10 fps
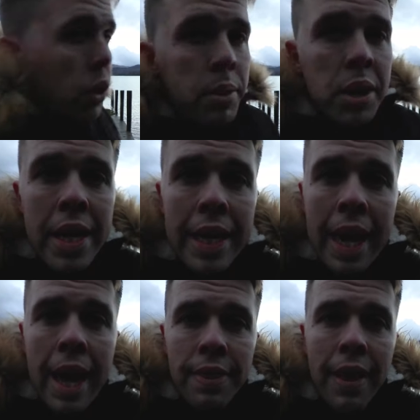I was going to
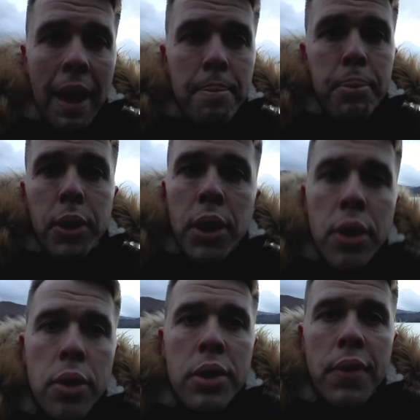get that
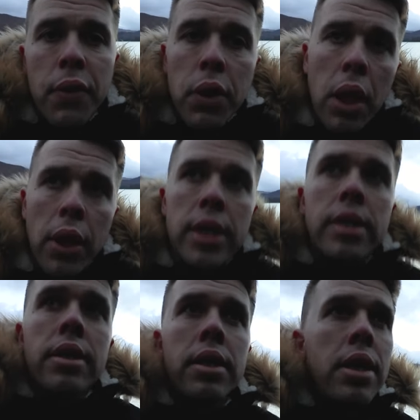beautiful
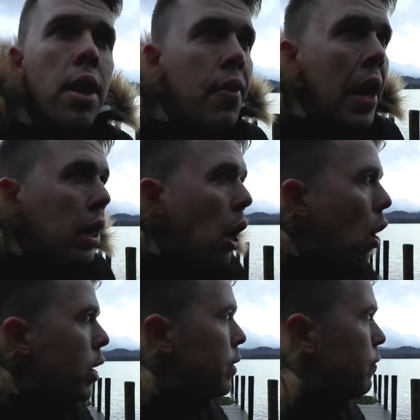light, you know, that
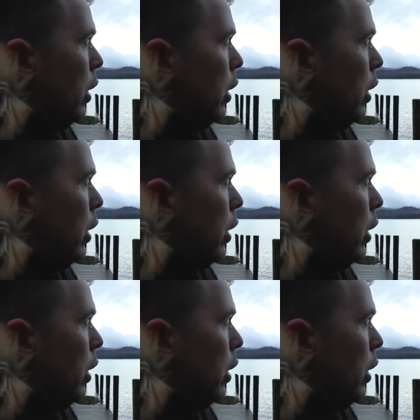kind of